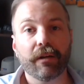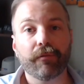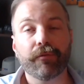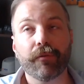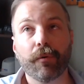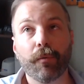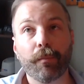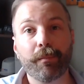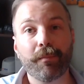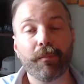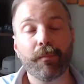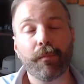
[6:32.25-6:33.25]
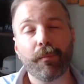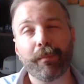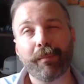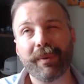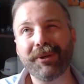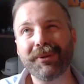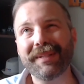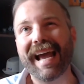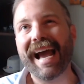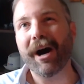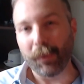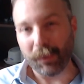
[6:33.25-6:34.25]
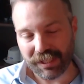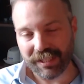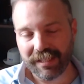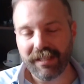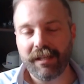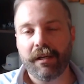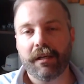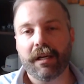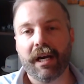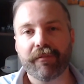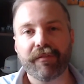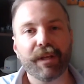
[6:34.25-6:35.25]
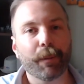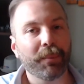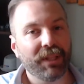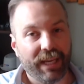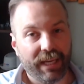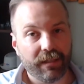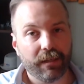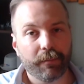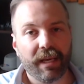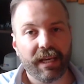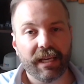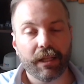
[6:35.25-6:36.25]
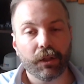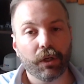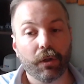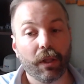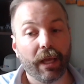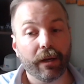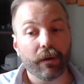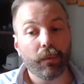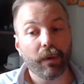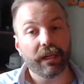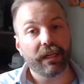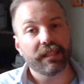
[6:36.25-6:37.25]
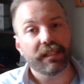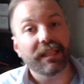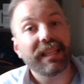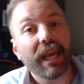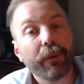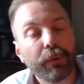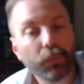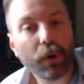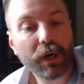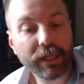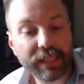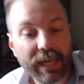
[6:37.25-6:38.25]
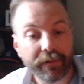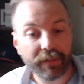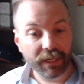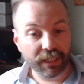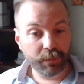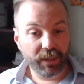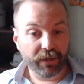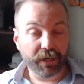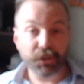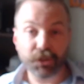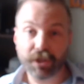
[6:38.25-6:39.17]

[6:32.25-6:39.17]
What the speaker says: of build out kind of their plate and make it look like what it is that they would want out of the experience.